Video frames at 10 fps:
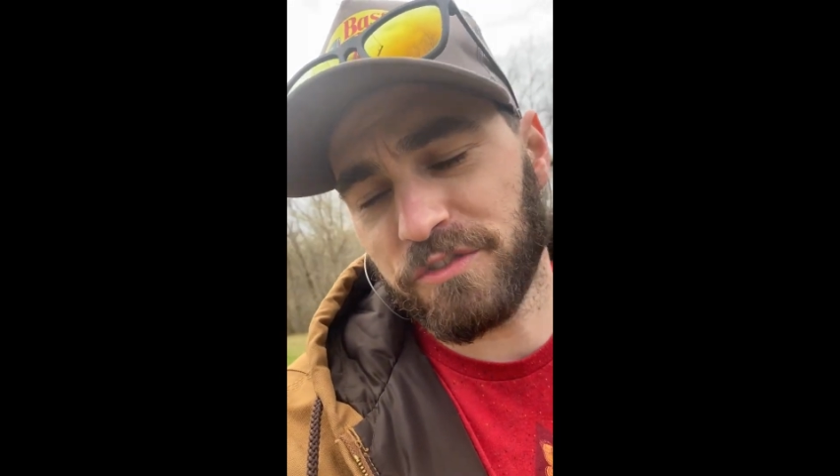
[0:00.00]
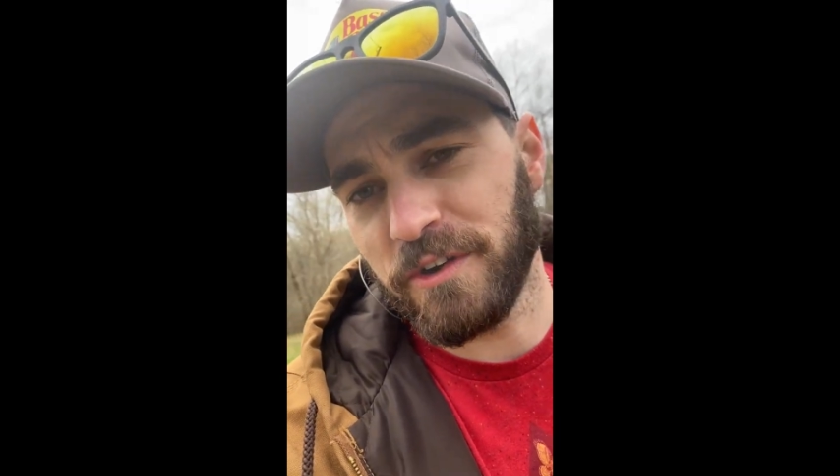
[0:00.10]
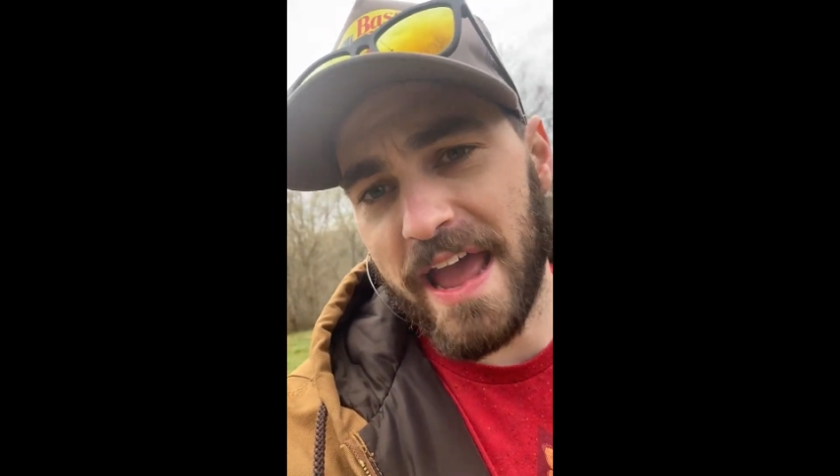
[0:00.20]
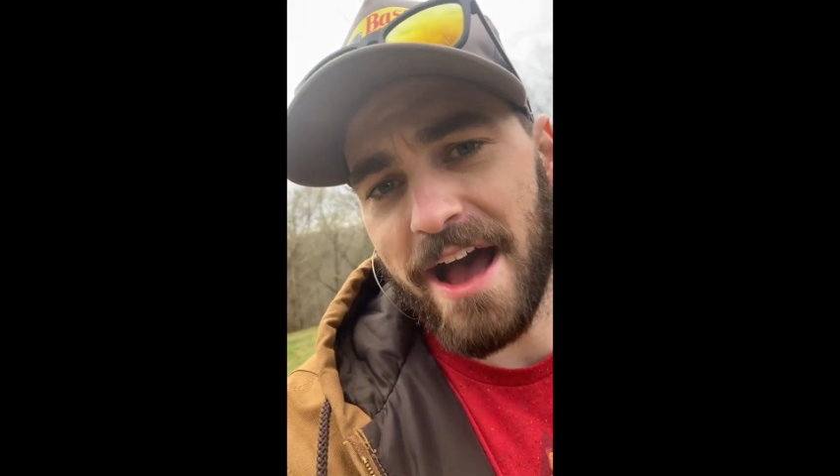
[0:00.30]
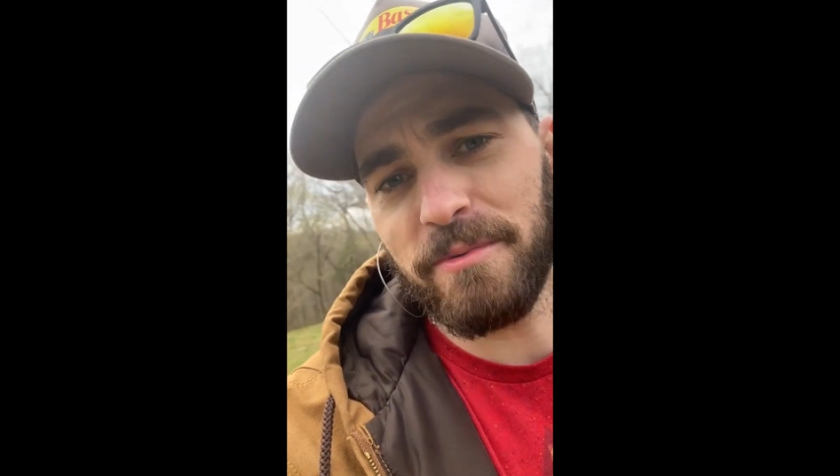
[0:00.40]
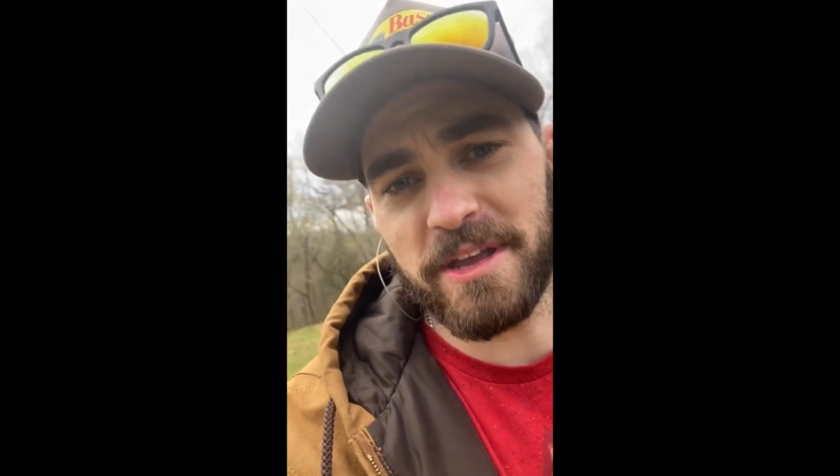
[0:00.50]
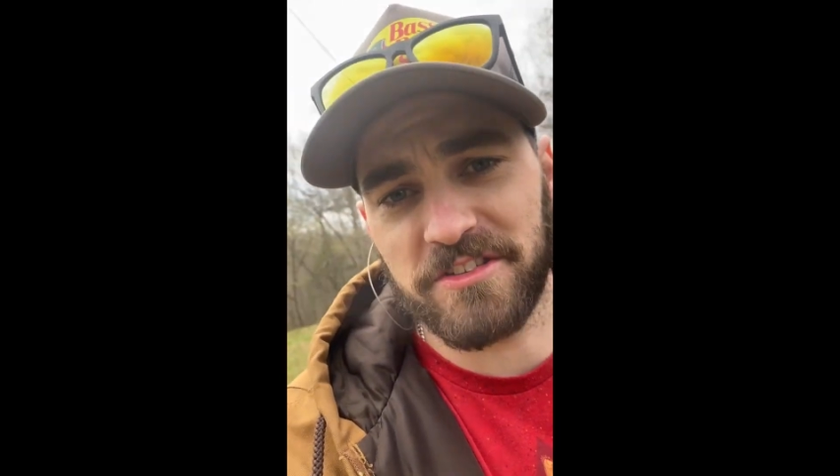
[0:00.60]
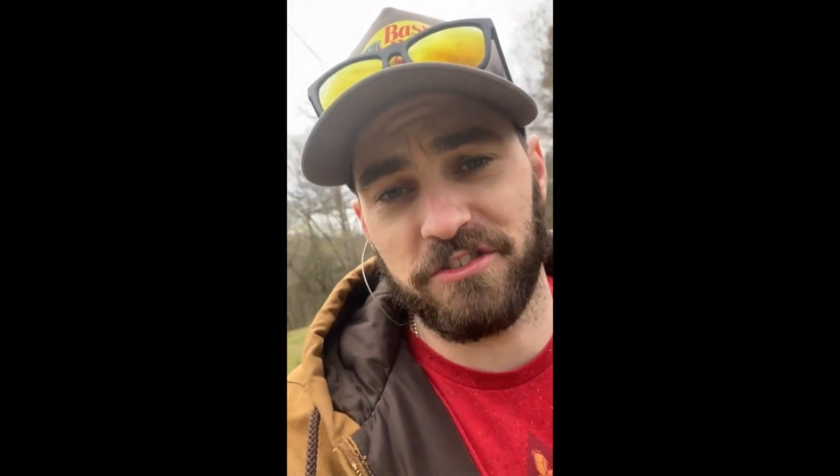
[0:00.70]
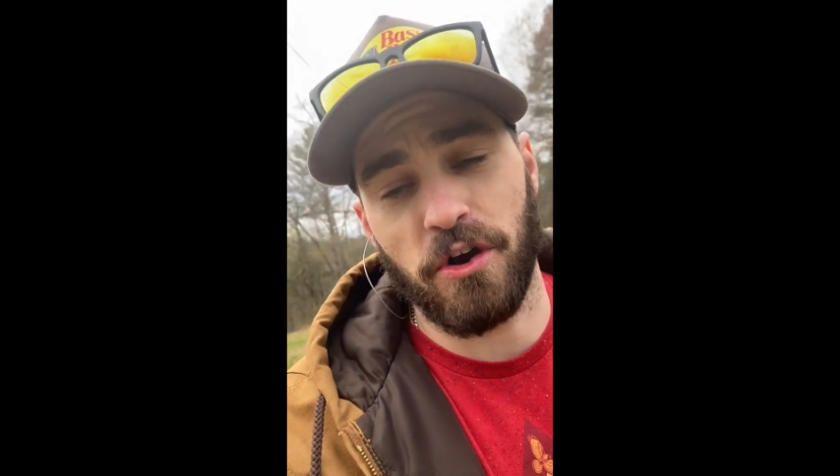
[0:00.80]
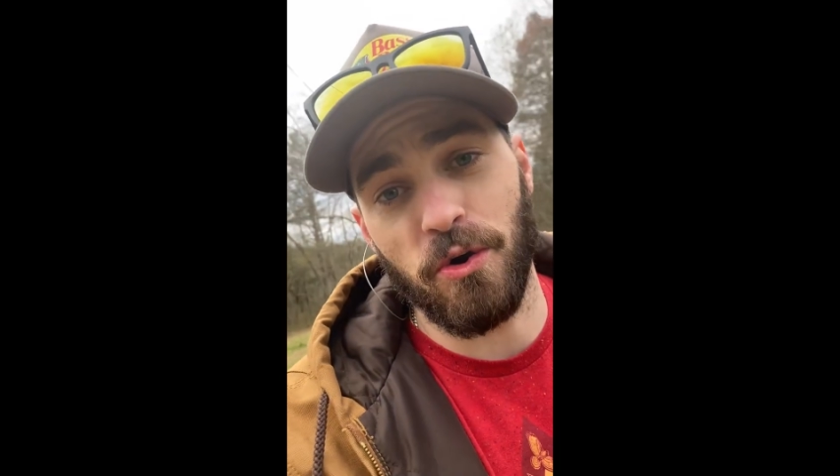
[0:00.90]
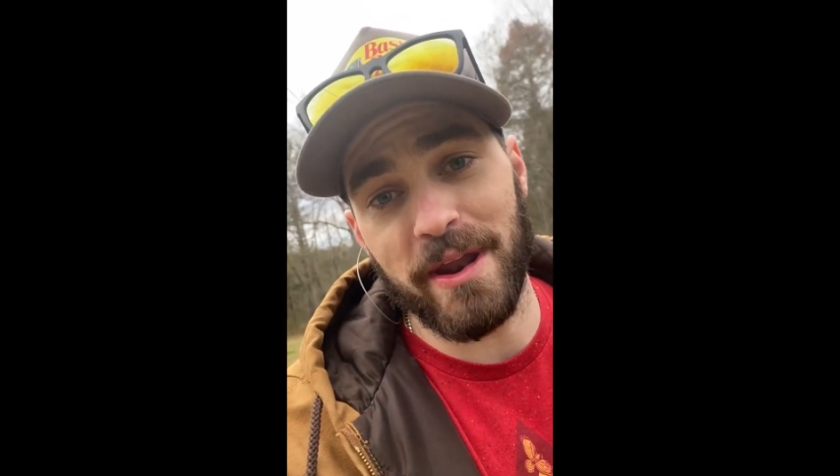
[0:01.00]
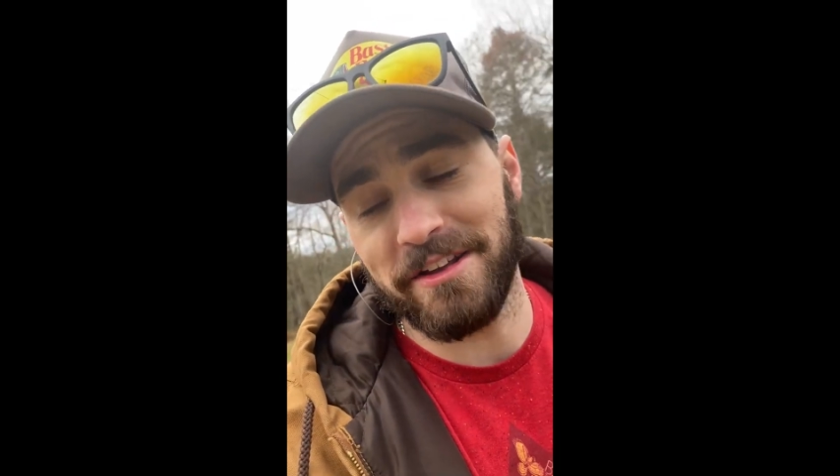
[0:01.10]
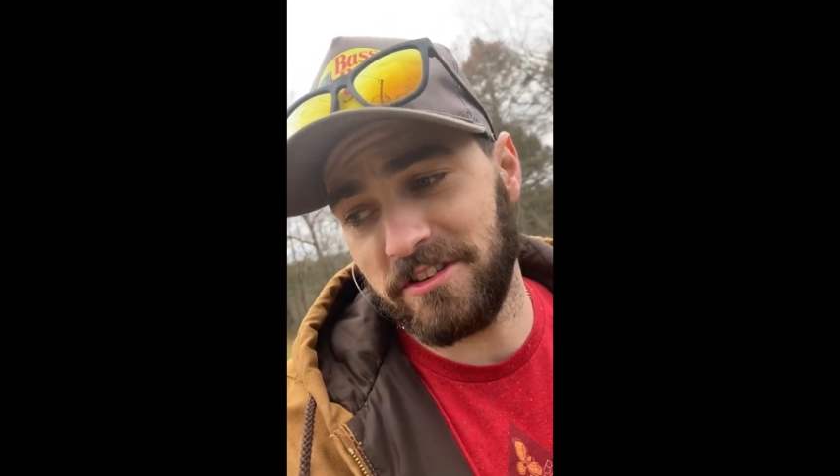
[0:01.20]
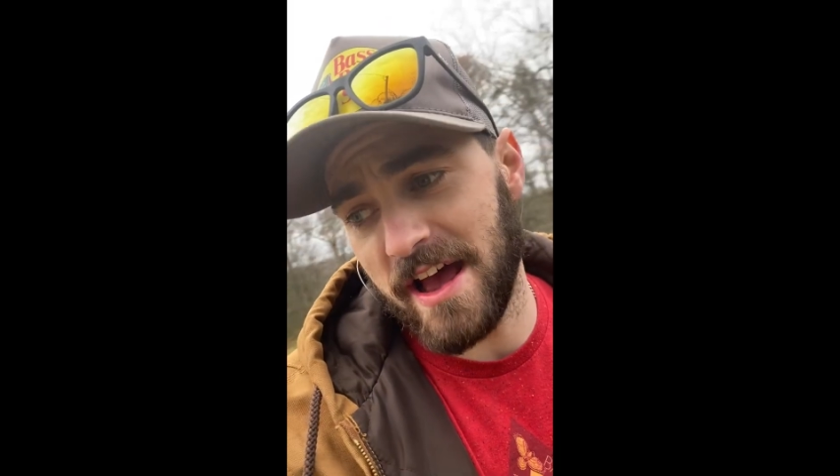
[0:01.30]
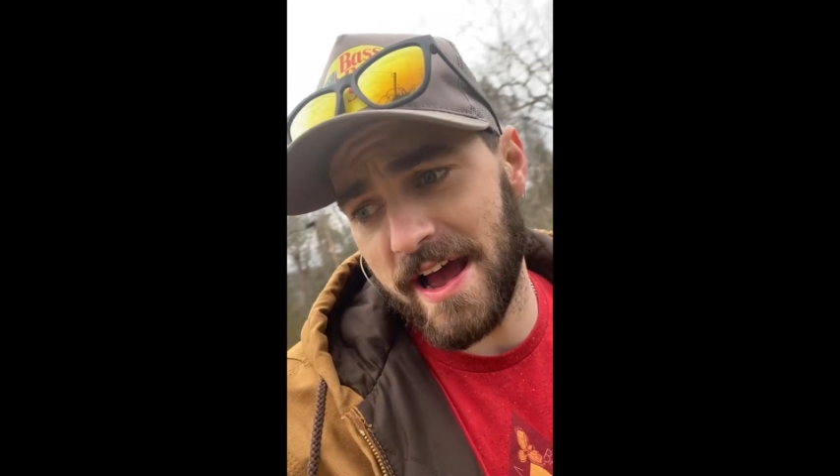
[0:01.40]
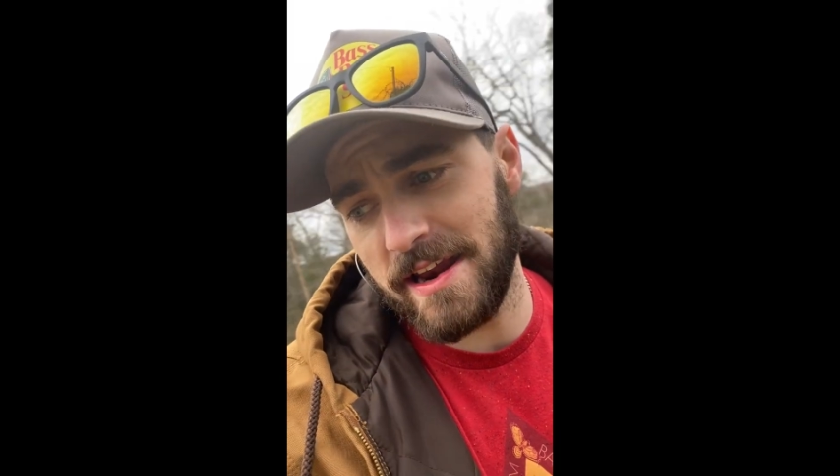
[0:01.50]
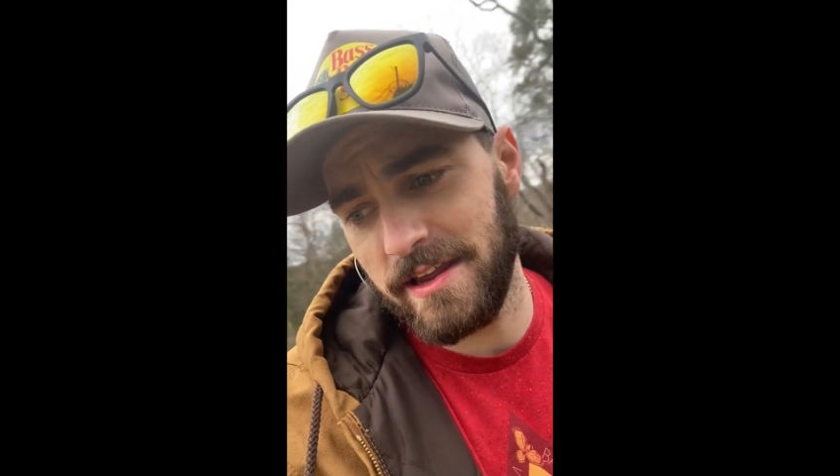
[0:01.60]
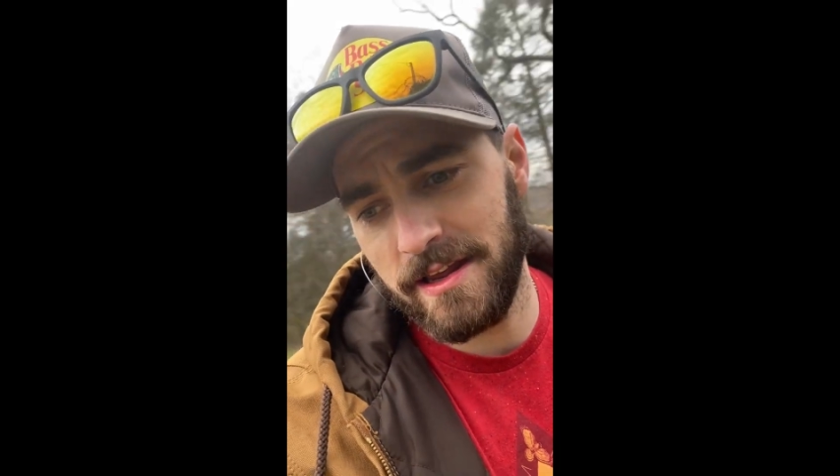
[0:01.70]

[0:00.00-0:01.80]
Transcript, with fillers: for now because it's cold outside,